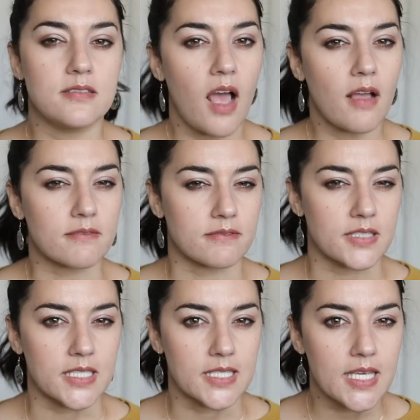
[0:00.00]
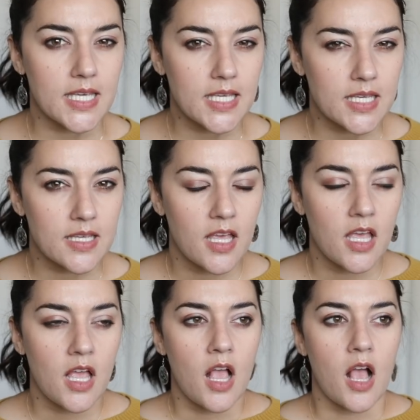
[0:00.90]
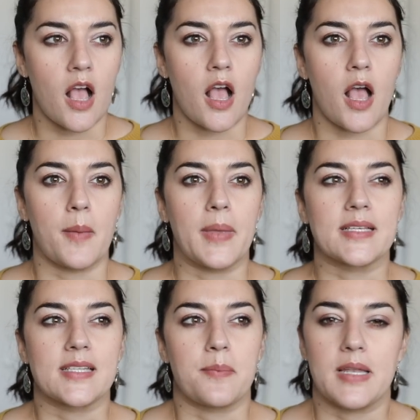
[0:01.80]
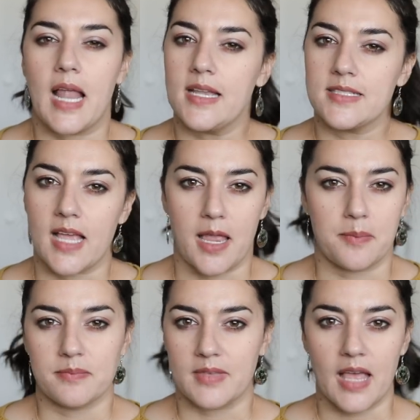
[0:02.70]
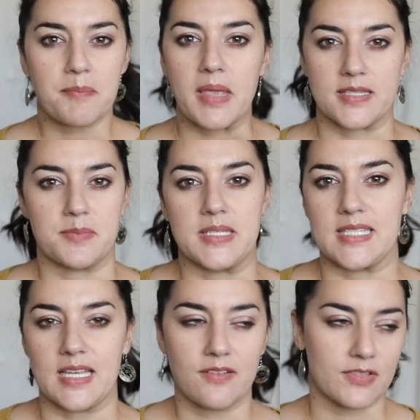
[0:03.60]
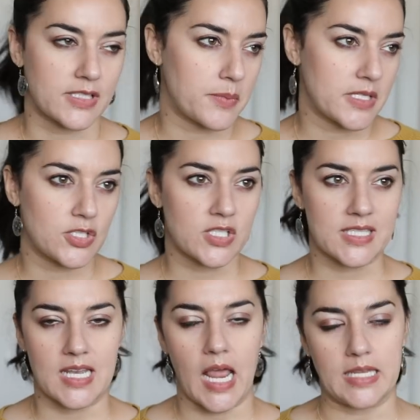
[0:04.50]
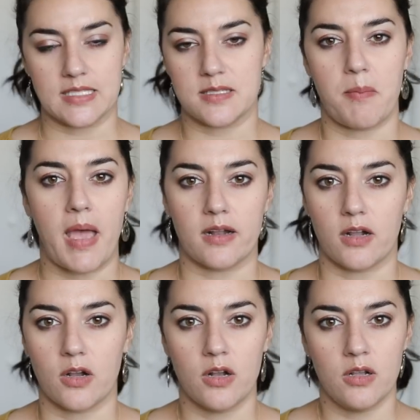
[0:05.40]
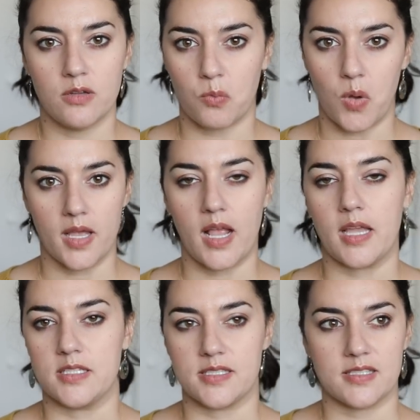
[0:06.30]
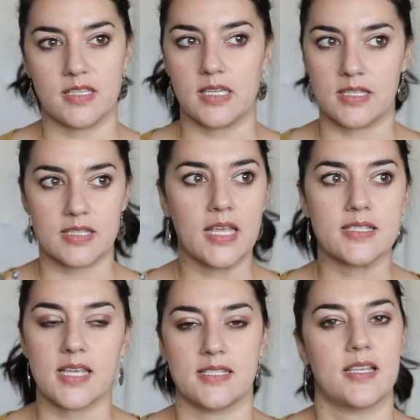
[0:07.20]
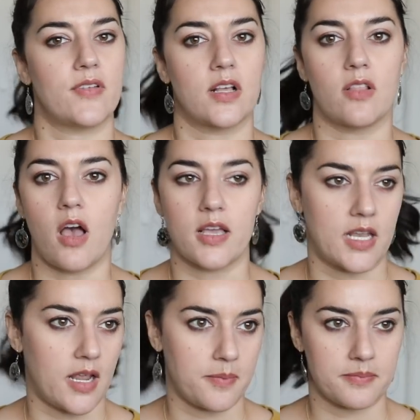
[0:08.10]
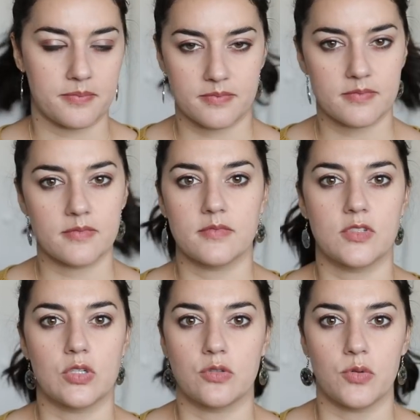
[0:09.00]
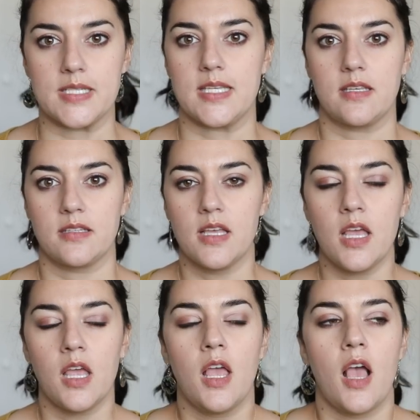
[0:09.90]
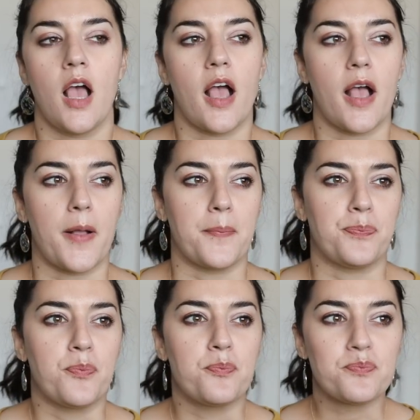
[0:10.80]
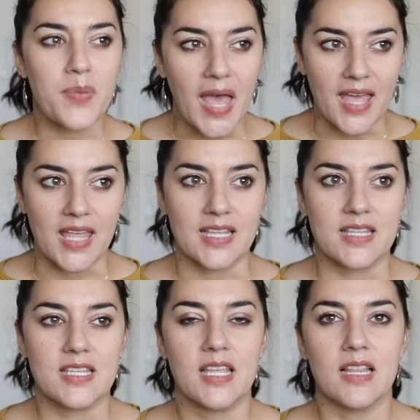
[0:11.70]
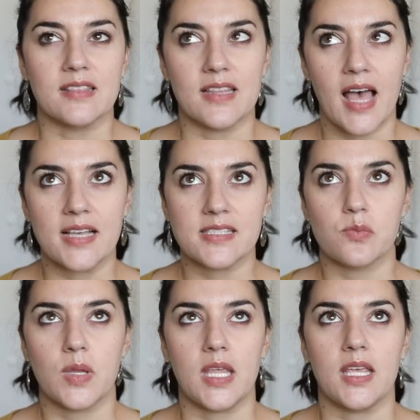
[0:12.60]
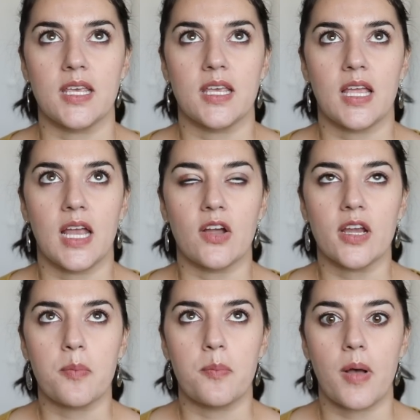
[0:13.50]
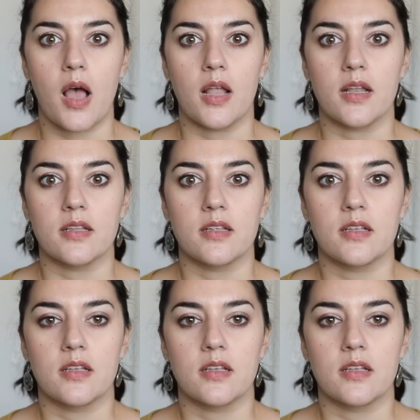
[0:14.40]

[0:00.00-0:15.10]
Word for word: not really um, except nighttime. That makes me sick for some reason. Just at night, doesn't matter what. I just it hits like seven o'clock and I'm queasy. Um, but last week, Eric bought